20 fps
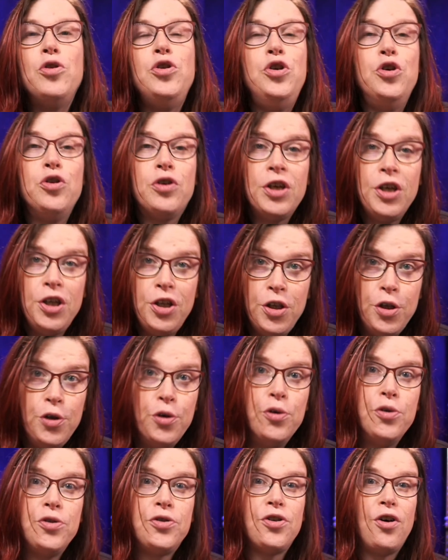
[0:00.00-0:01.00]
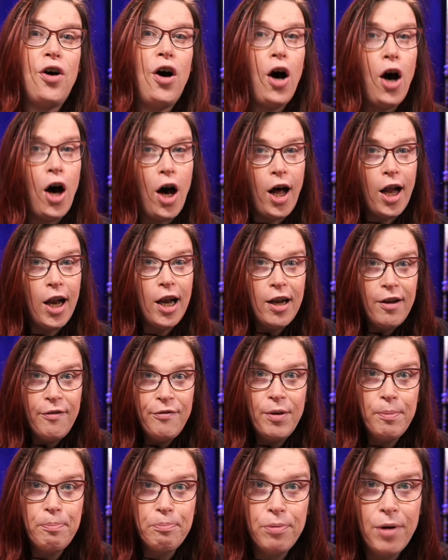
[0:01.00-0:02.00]
you can use all of
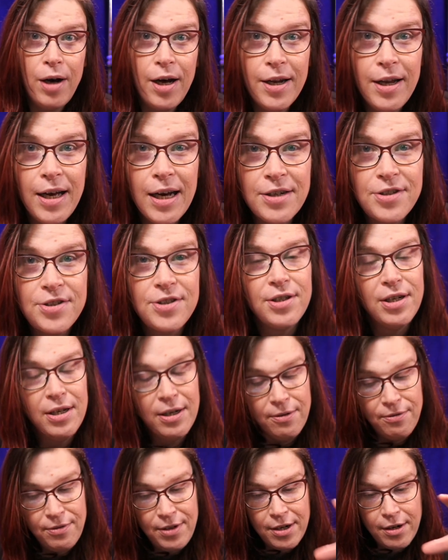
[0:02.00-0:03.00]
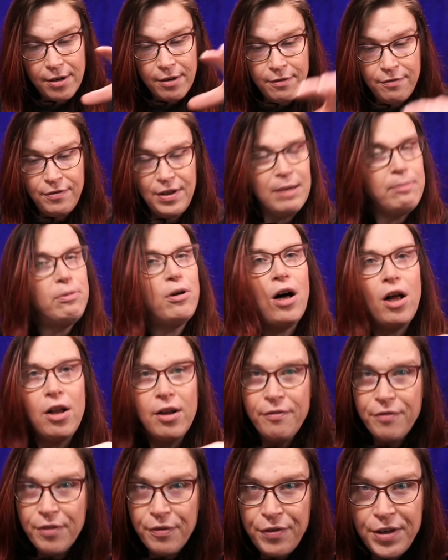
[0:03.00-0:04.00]
the products that are available, all
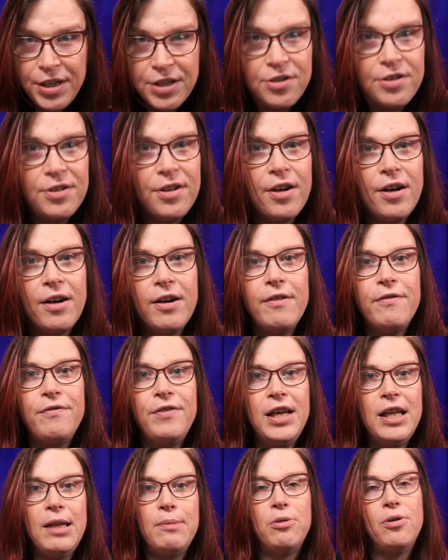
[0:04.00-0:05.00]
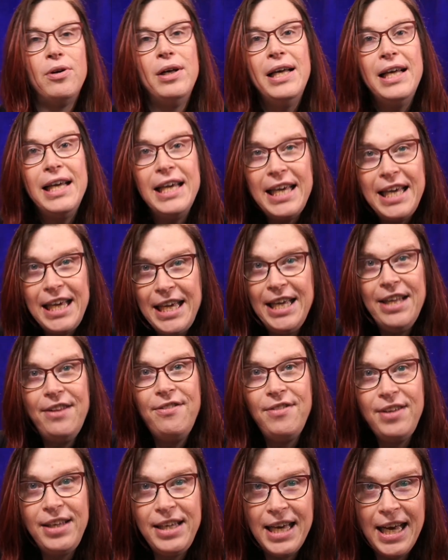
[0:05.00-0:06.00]
of the features that are available in
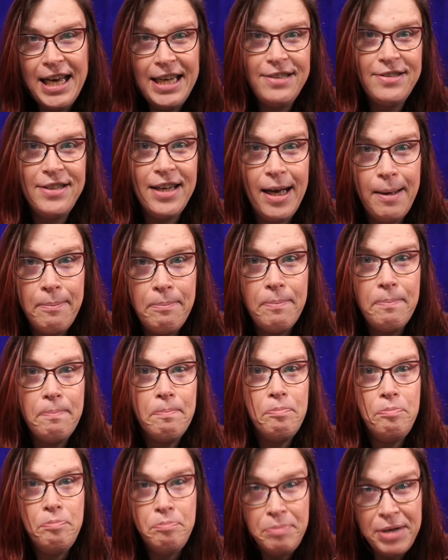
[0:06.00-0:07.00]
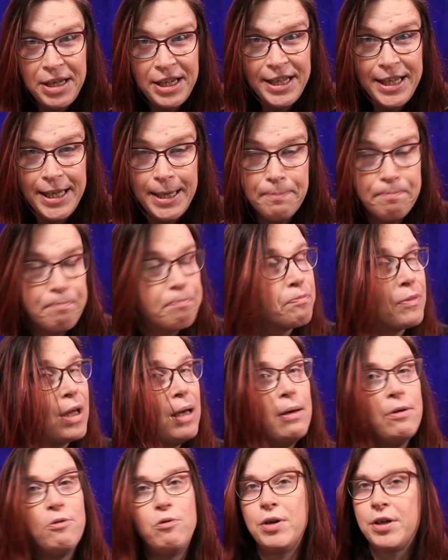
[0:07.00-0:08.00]
the ATEM Mini,
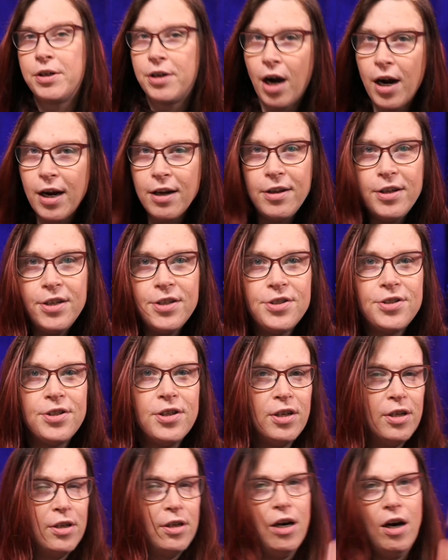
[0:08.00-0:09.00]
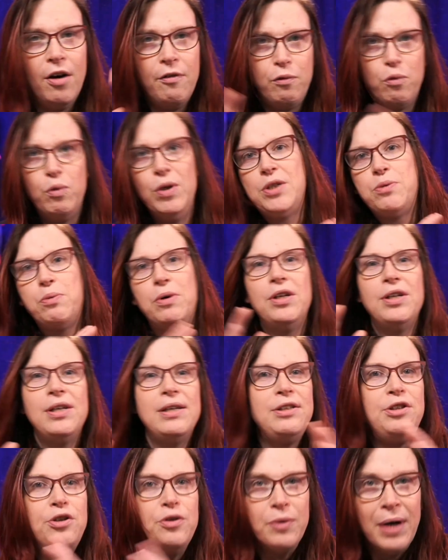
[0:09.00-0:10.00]
regardless of which one
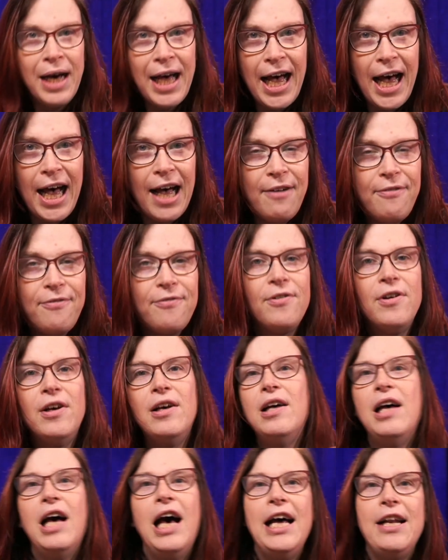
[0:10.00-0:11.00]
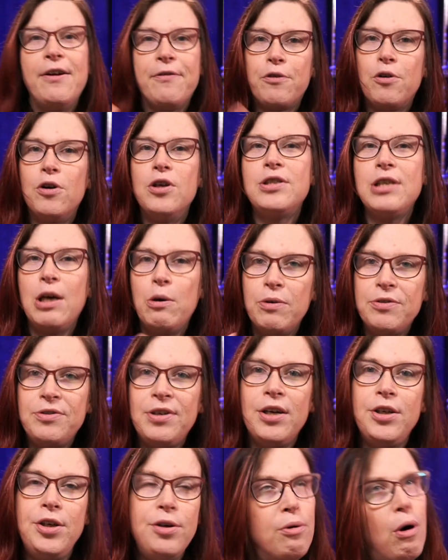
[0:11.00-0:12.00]
you have. And of course, I will
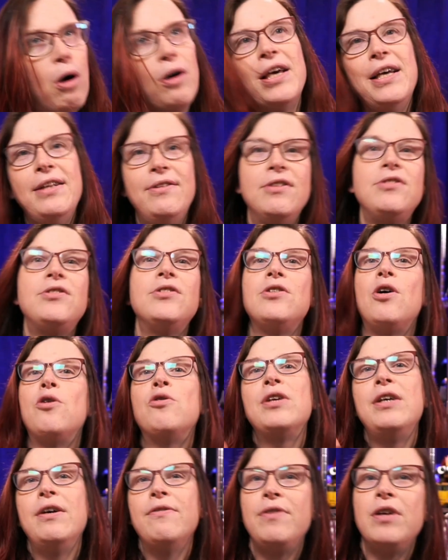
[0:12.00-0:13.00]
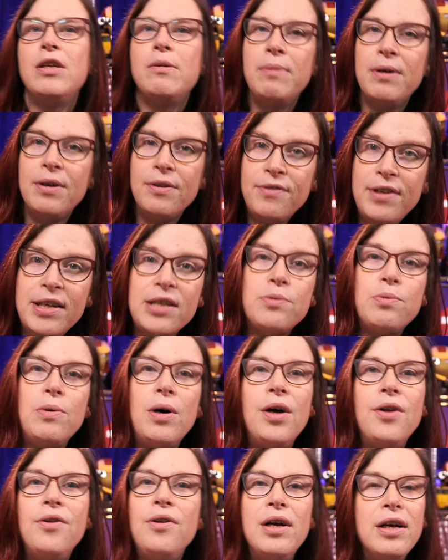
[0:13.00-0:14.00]
tell you, okay, this is only available in this
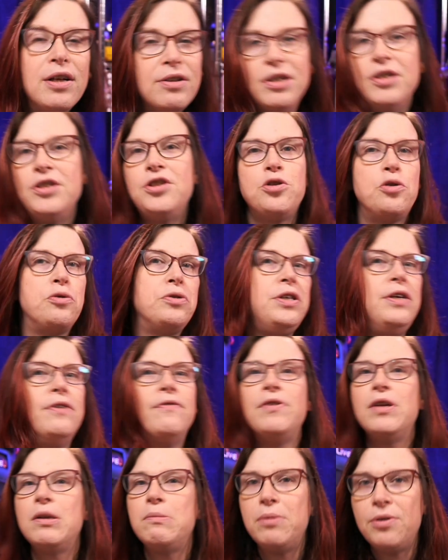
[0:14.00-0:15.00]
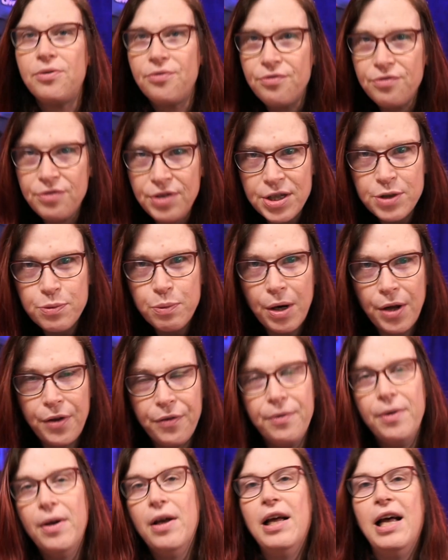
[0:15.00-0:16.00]
one. This is only available in this
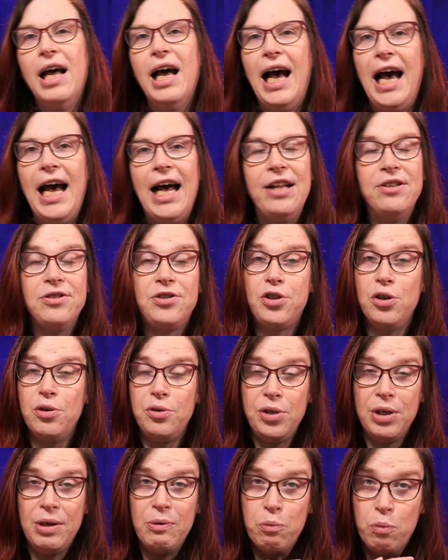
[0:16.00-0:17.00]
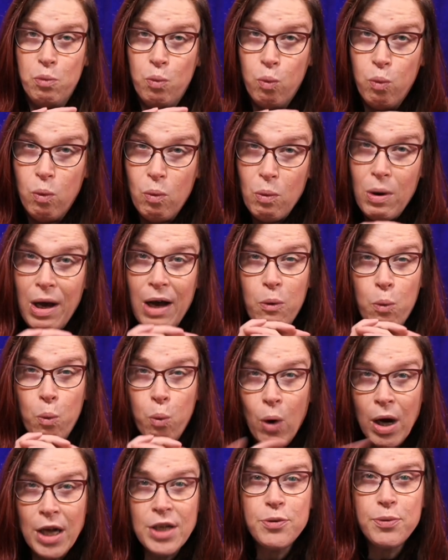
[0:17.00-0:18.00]
one. And so
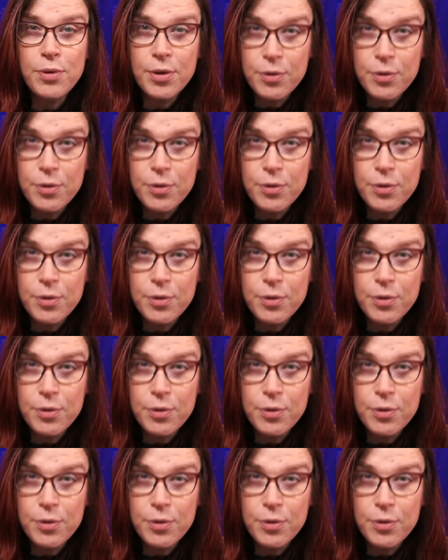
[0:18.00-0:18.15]
once we're